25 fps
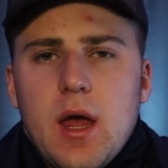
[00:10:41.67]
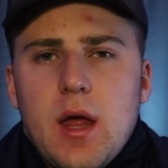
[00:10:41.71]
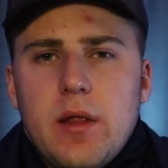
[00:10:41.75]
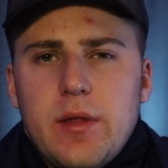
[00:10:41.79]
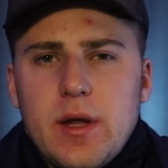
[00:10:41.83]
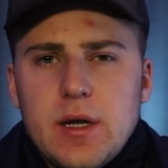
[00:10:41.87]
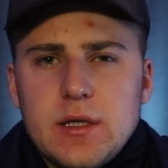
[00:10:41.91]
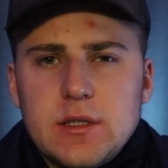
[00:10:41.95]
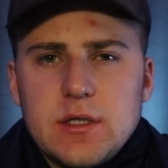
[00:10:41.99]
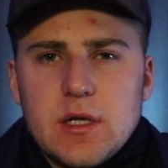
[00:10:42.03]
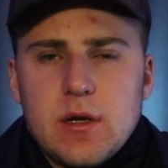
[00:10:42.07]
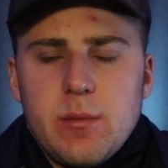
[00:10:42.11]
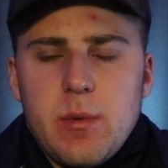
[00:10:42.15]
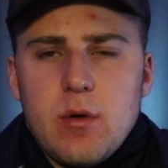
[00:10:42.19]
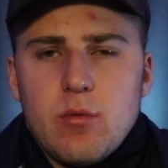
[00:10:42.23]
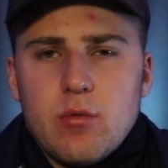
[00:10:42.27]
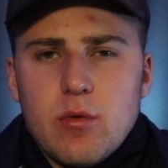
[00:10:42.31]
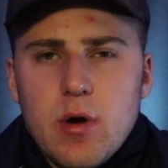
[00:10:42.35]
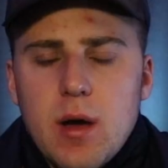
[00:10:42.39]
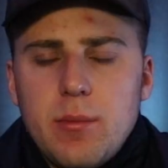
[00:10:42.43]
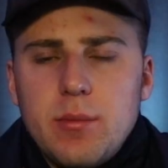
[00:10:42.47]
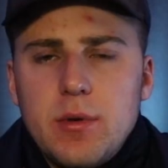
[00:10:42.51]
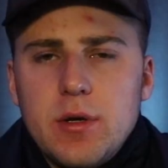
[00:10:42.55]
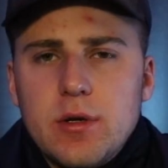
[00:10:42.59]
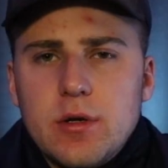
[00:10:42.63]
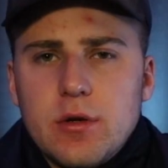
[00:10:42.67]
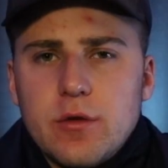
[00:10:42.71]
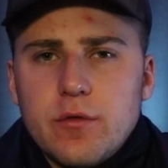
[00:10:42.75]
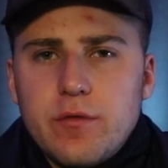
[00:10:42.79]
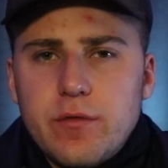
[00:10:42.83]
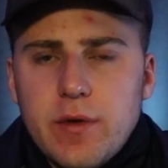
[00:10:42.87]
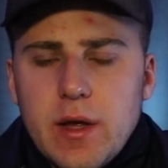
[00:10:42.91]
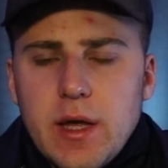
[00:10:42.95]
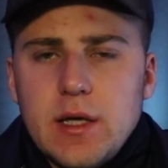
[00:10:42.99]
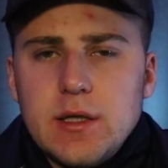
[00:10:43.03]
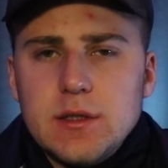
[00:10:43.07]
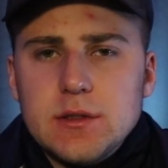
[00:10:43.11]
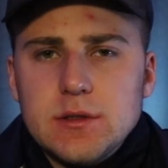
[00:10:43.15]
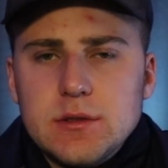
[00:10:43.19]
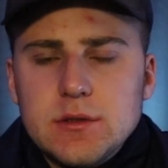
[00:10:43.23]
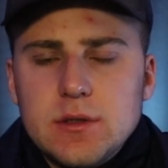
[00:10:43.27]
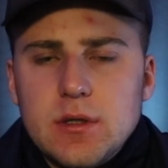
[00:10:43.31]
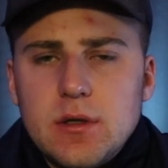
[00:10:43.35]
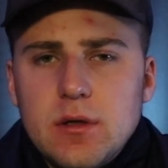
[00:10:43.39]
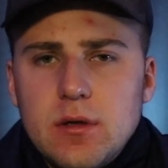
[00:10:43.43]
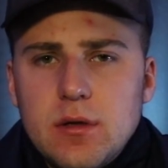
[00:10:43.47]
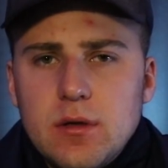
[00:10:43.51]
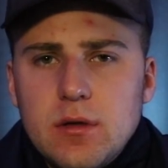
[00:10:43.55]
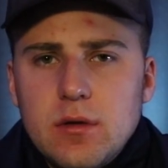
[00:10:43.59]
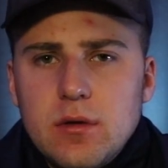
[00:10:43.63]
And then it's gonna be rubbed in your
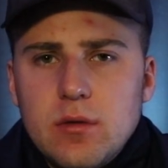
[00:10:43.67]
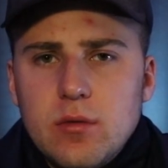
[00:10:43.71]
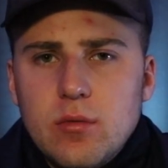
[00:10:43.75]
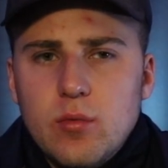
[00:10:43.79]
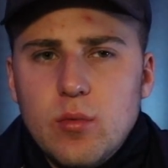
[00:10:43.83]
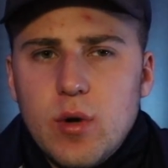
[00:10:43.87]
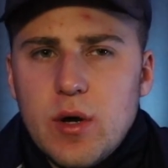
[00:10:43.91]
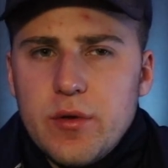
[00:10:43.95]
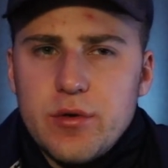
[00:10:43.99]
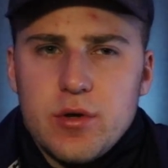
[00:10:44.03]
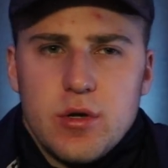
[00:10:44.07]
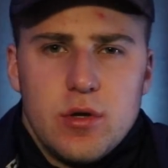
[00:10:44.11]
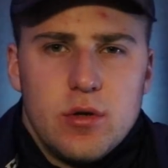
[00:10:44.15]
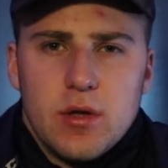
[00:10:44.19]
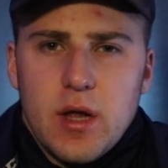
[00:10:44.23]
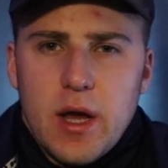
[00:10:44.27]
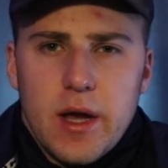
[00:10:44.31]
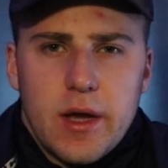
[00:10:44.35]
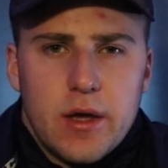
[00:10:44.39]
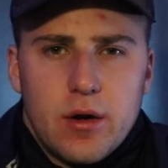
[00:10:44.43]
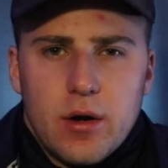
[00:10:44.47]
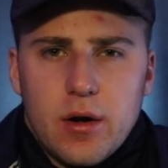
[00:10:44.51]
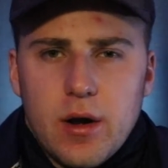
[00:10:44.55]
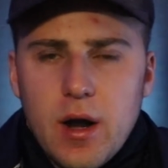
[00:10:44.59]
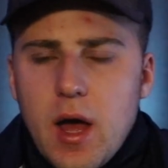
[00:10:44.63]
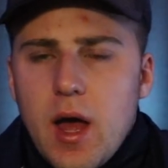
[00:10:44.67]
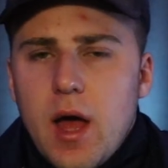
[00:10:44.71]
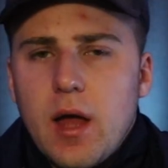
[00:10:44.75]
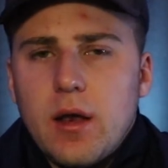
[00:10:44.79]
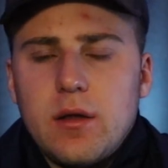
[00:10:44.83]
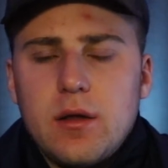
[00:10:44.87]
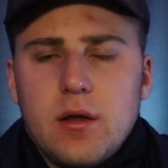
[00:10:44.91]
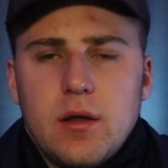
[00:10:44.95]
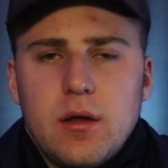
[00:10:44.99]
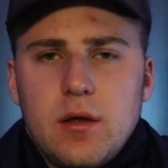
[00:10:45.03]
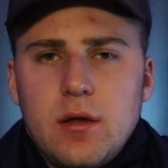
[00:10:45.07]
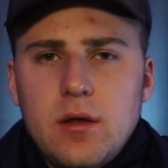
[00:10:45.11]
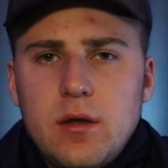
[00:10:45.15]
face, whether you like it or not.